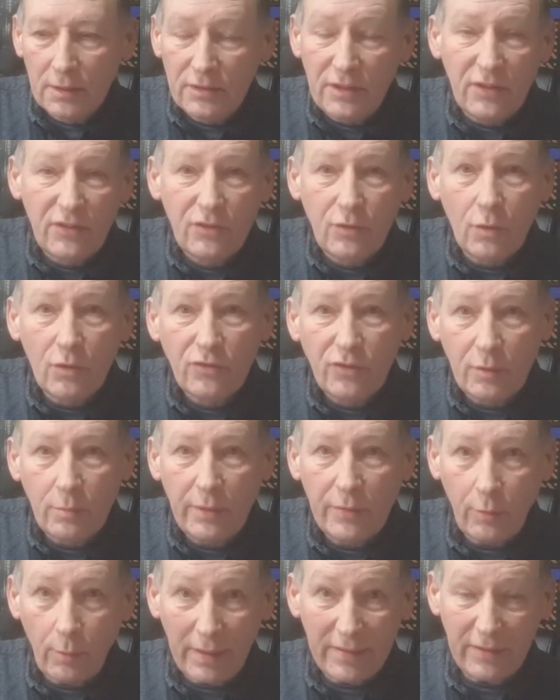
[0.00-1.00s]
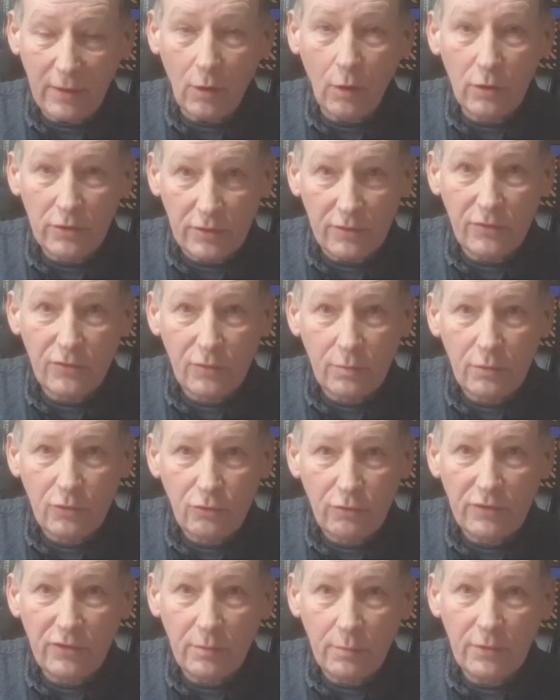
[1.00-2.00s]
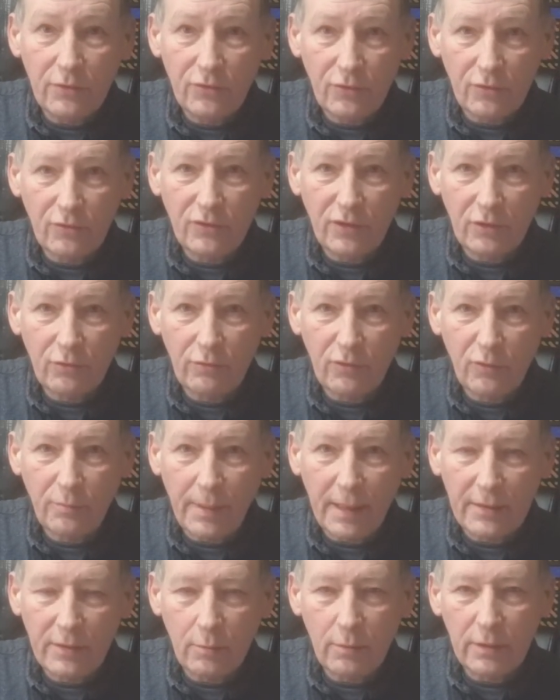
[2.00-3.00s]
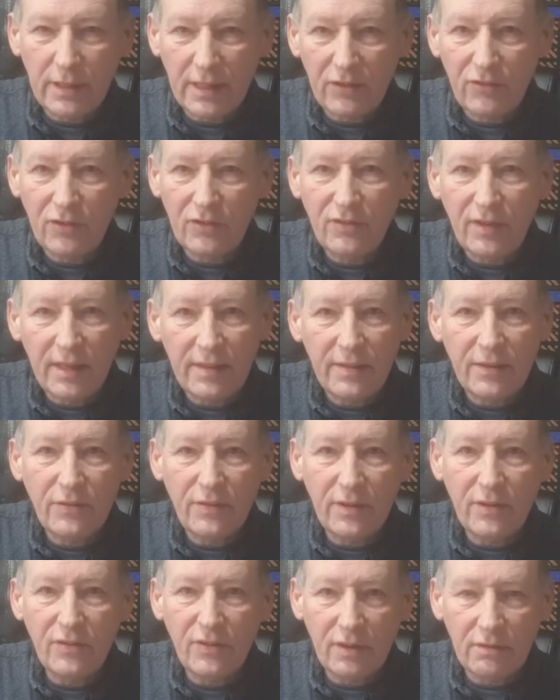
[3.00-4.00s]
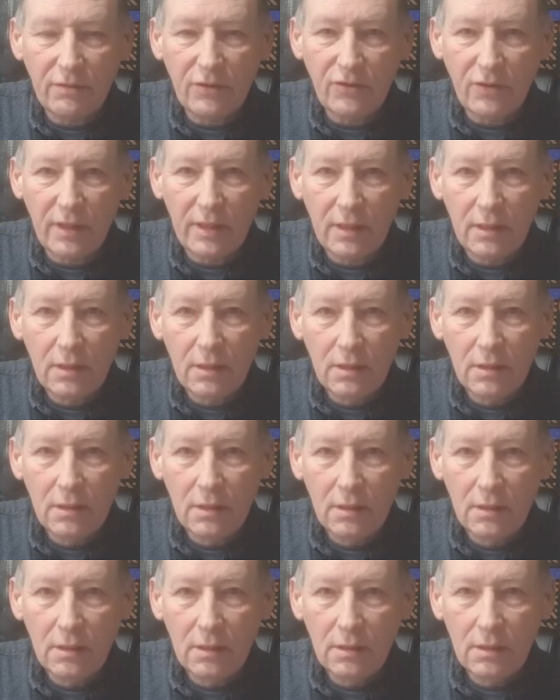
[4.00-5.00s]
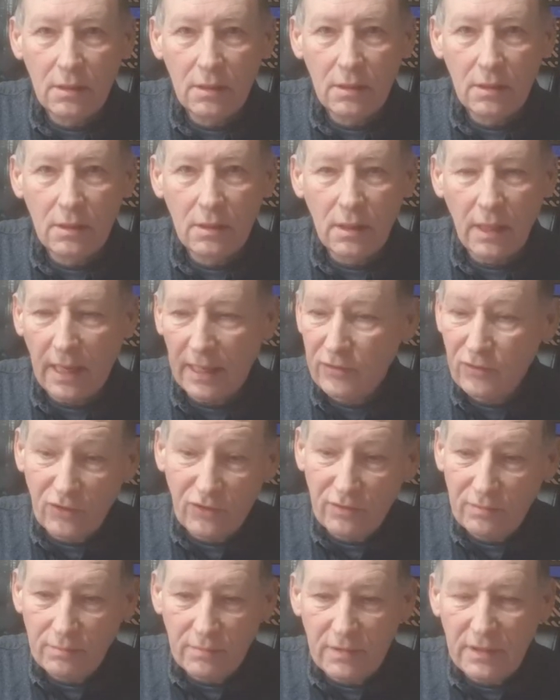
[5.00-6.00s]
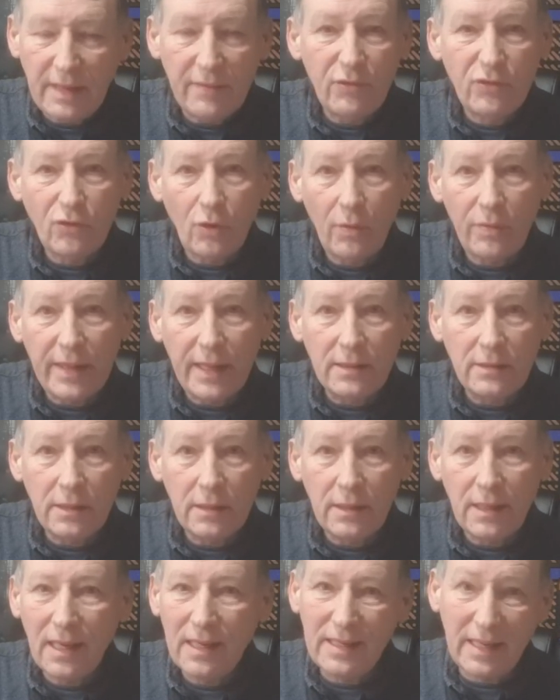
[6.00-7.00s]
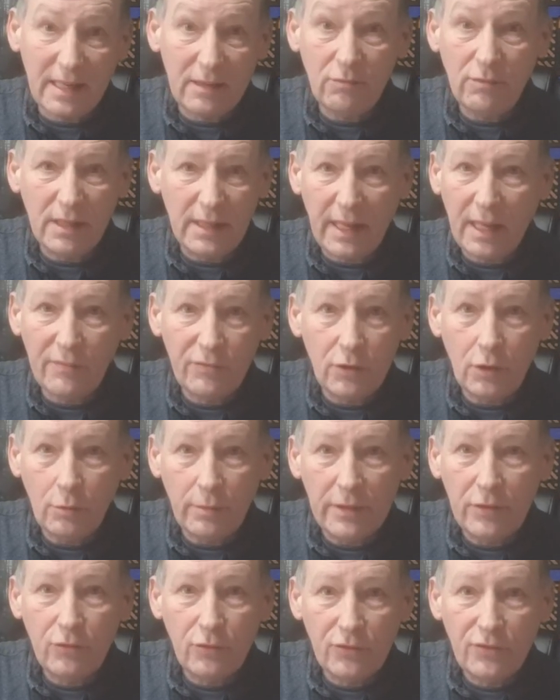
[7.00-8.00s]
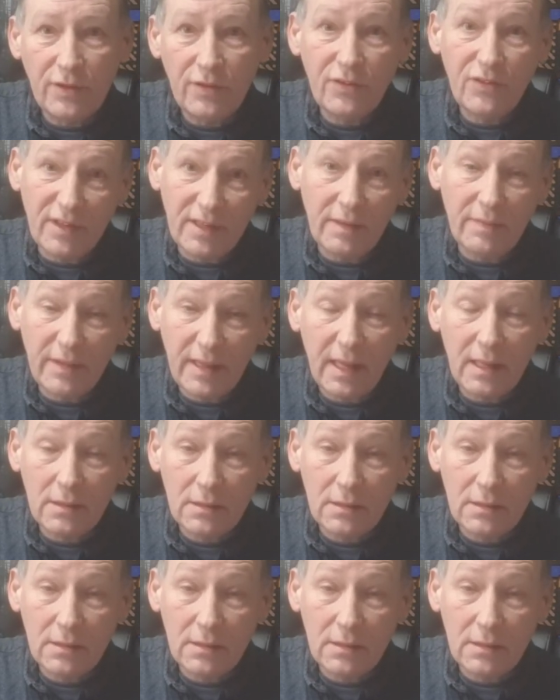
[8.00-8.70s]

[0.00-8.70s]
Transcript: disgusted with the way the audience were treated with such disrespect that we could actually take this thing seriously. I just never saw the ending and I really have no interest in seeing the